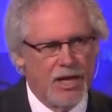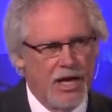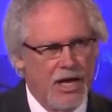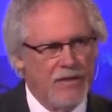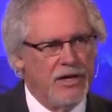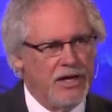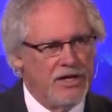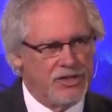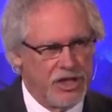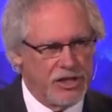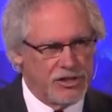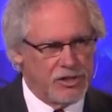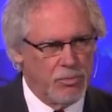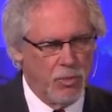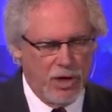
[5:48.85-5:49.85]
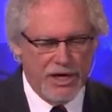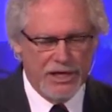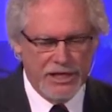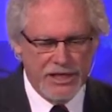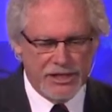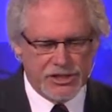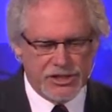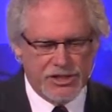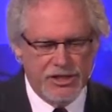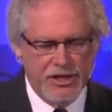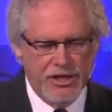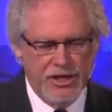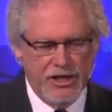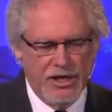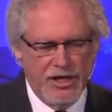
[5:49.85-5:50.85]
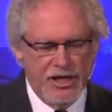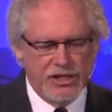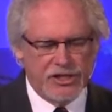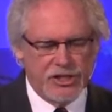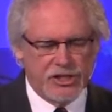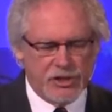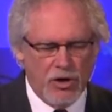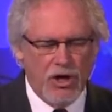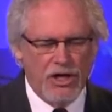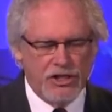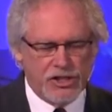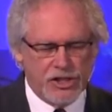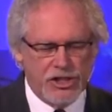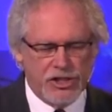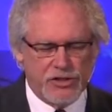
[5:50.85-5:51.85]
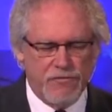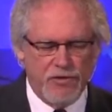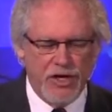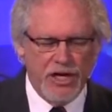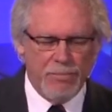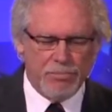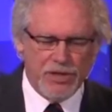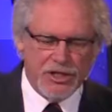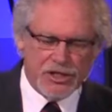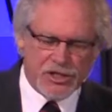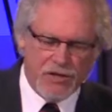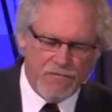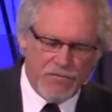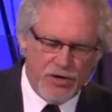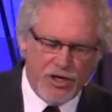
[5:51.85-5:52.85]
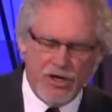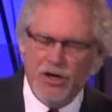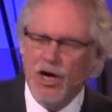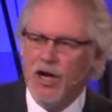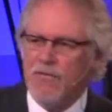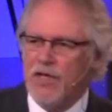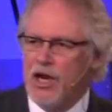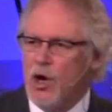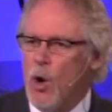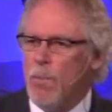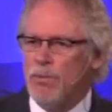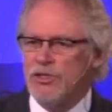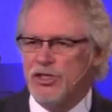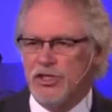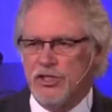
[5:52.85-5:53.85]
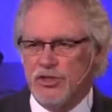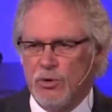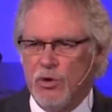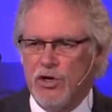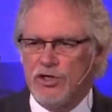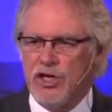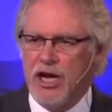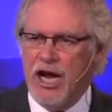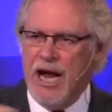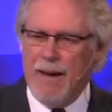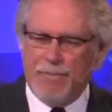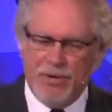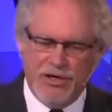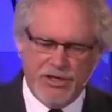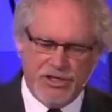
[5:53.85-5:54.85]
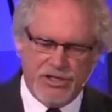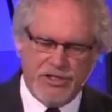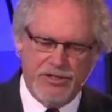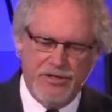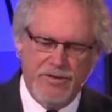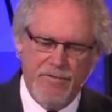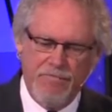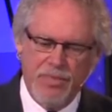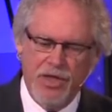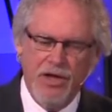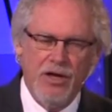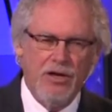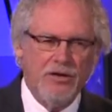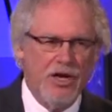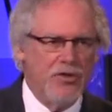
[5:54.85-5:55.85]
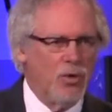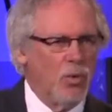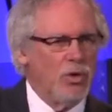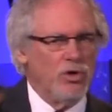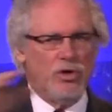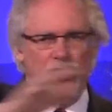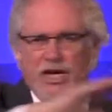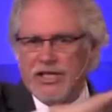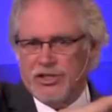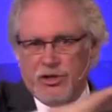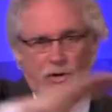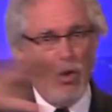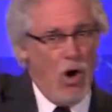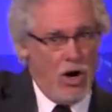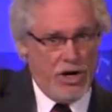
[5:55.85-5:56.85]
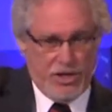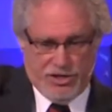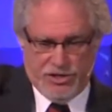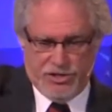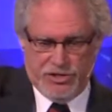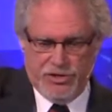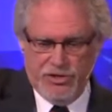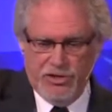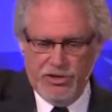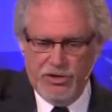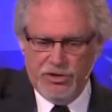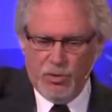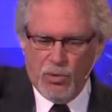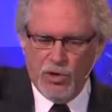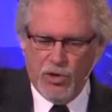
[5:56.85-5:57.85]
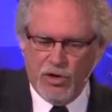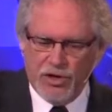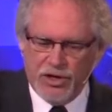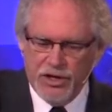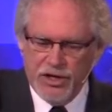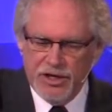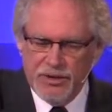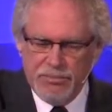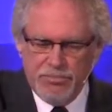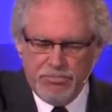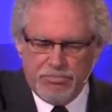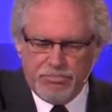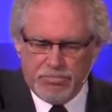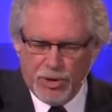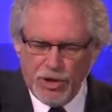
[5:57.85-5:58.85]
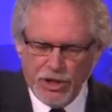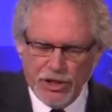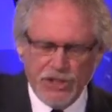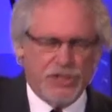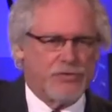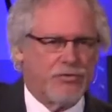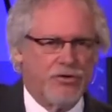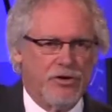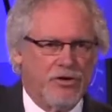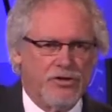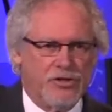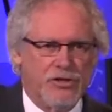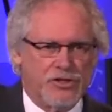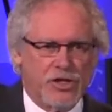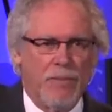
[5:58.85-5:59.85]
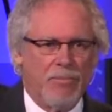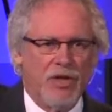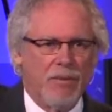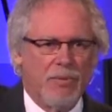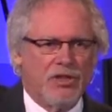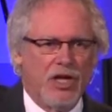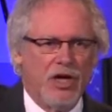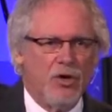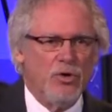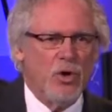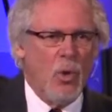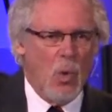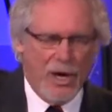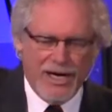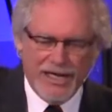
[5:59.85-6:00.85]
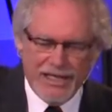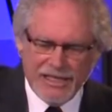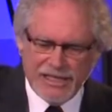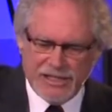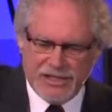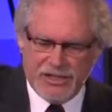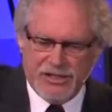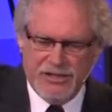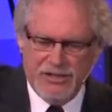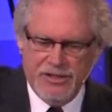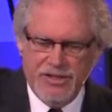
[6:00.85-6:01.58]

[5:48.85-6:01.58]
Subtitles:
And then he tells them what it is. It is this honest sense of emptiness and failure that opens the door to happiness. Now, the world has longings. The world burns for something, but they don't know what it is.